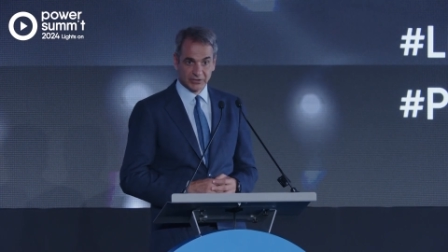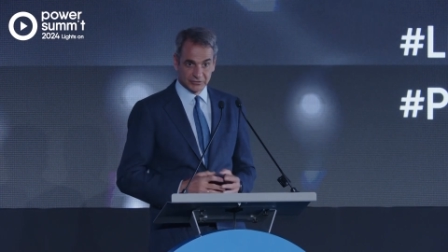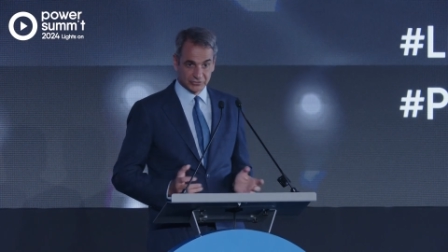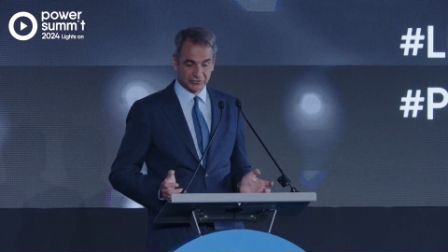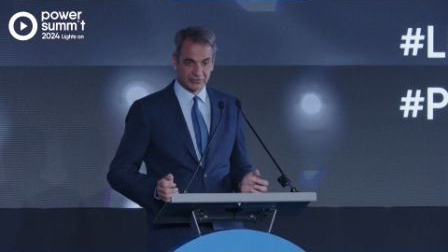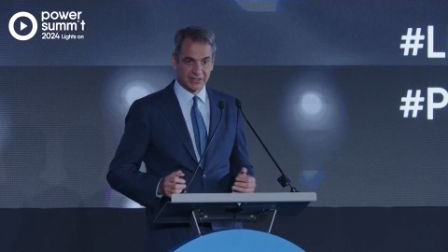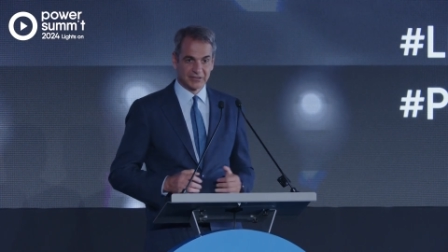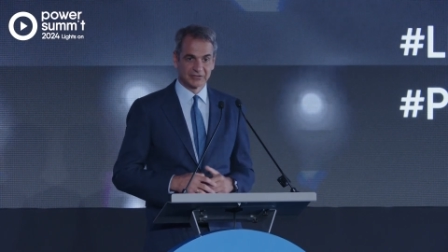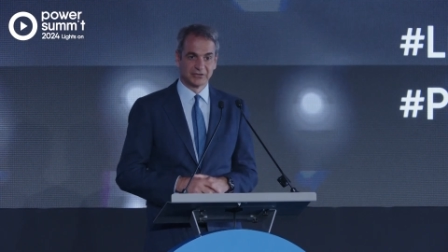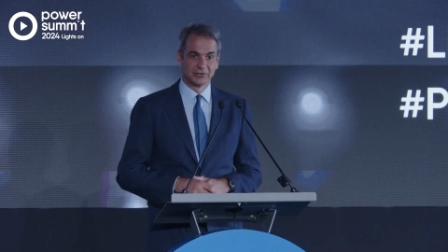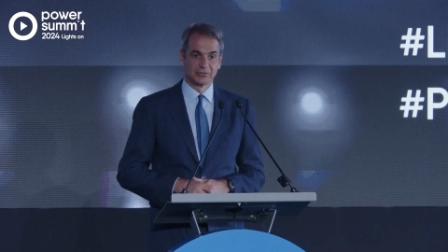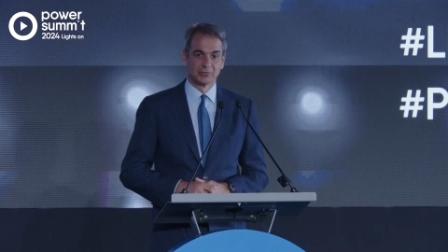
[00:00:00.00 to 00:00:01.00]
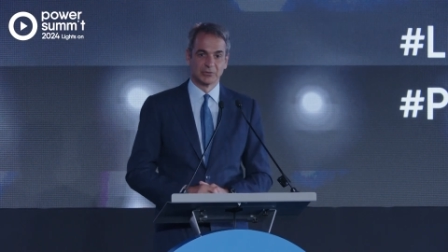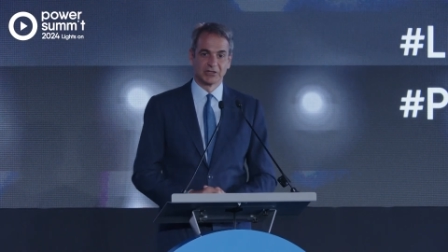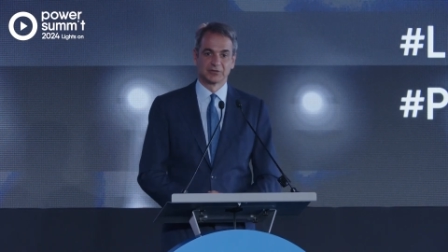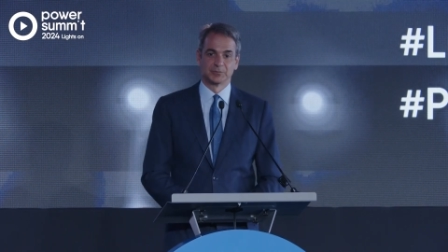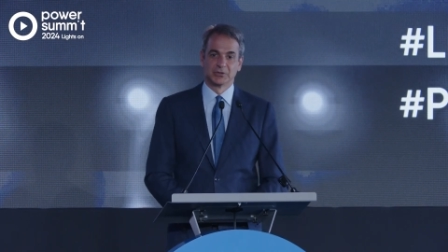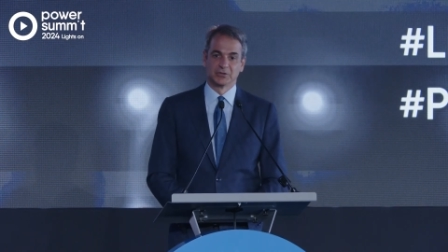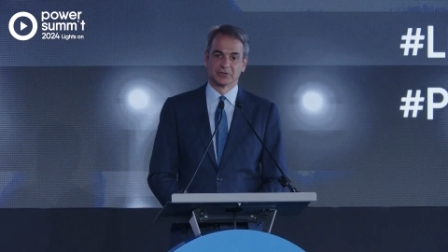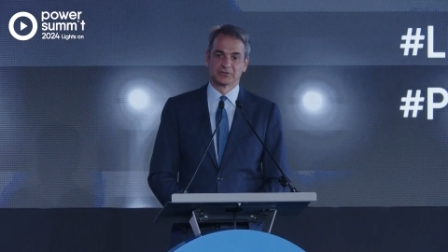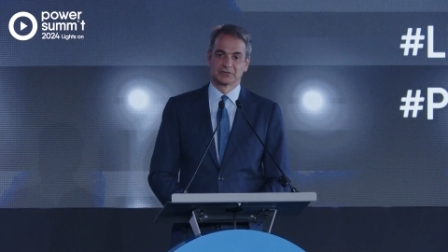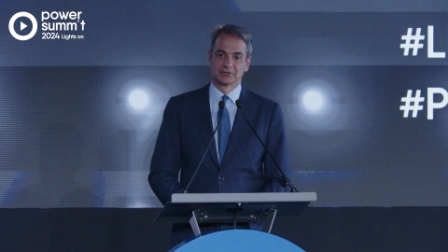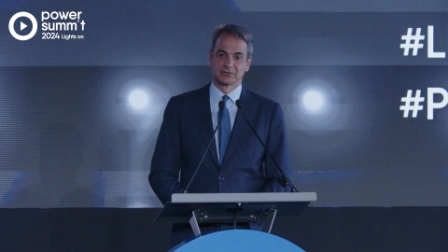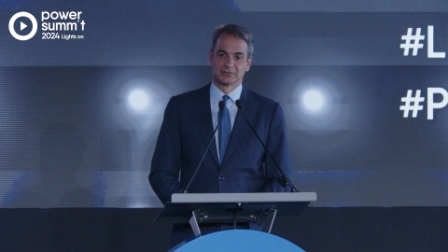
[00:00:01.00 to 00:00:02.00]
Just last year, we experienced
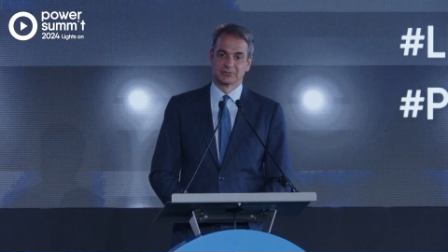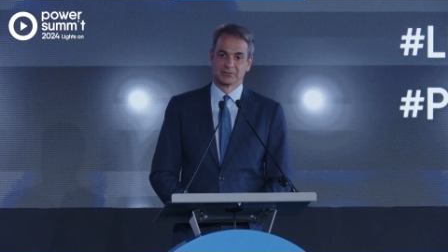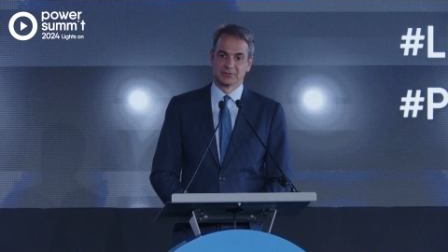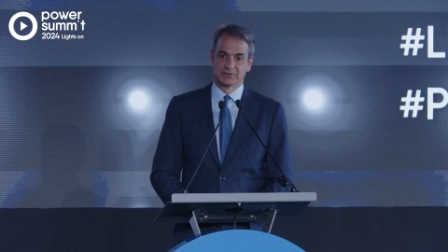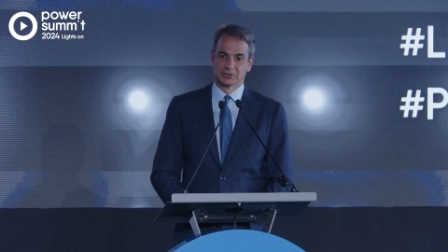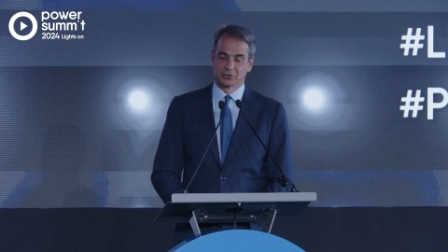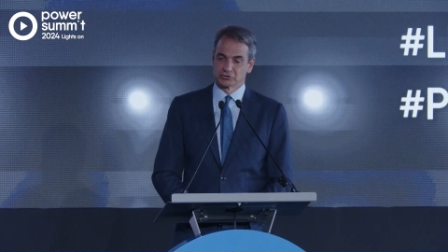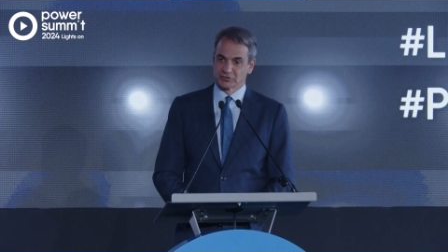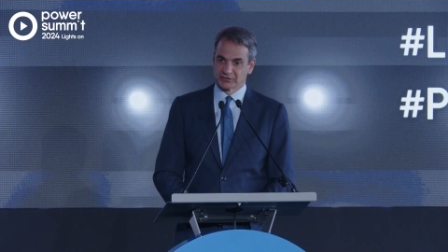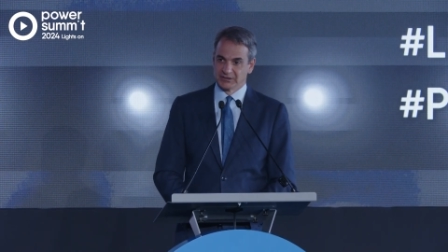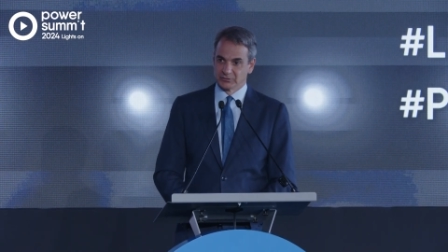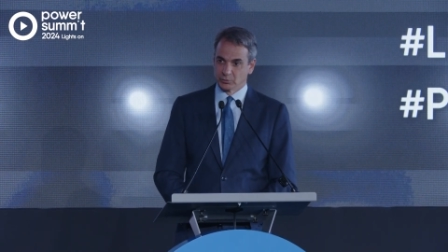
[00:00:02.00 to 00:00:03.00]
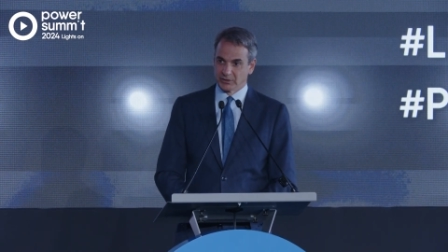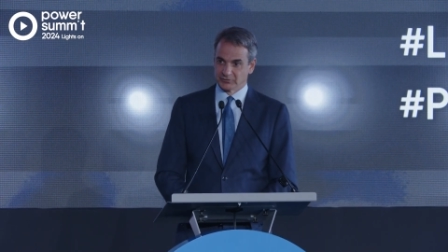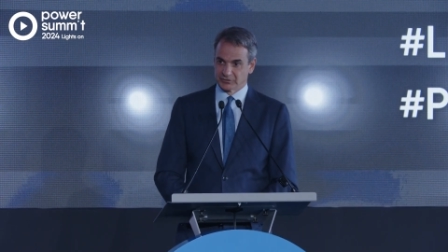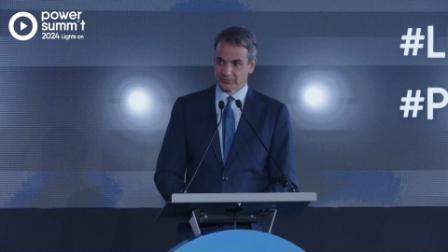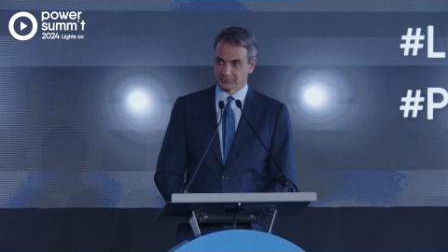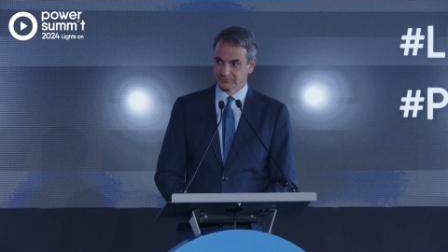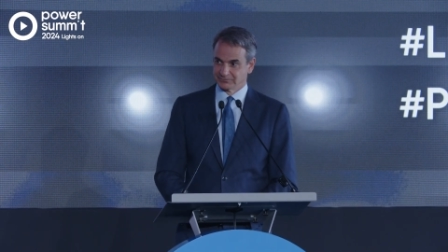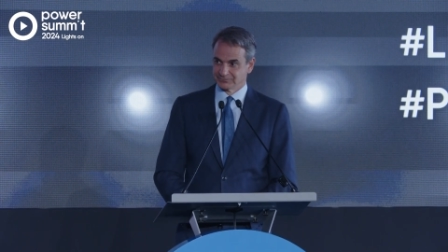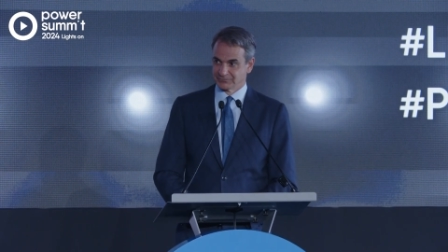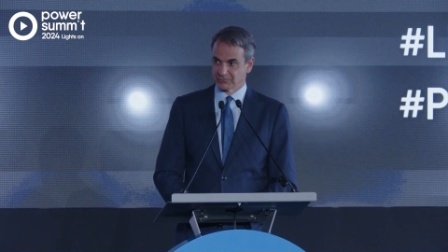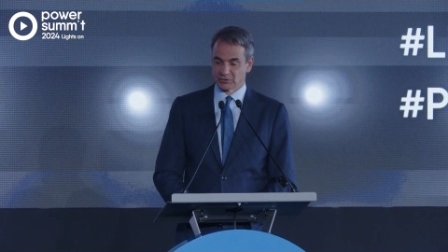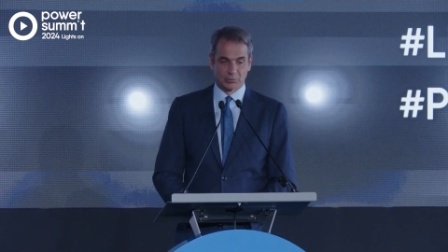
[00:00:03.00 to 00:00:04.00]
not just heat waves and
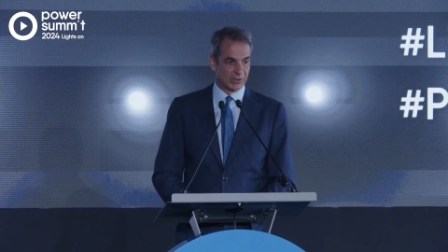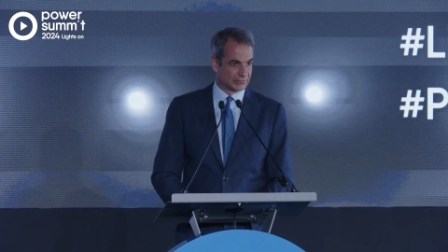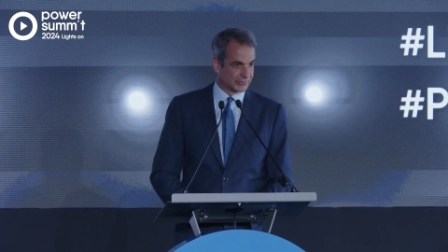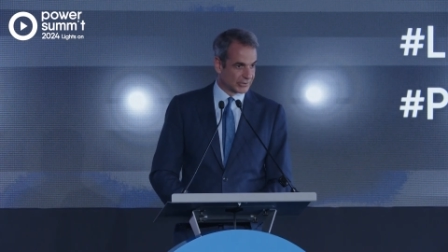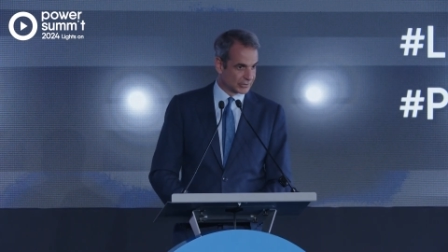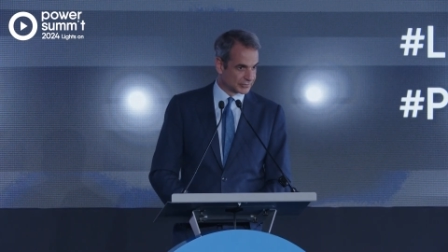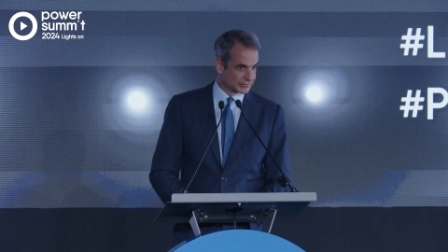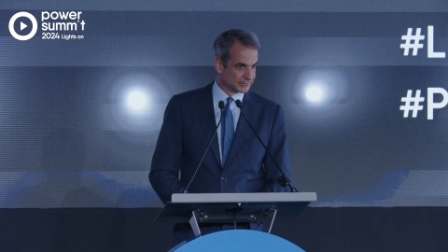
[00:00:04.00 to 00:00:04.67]
wildfires.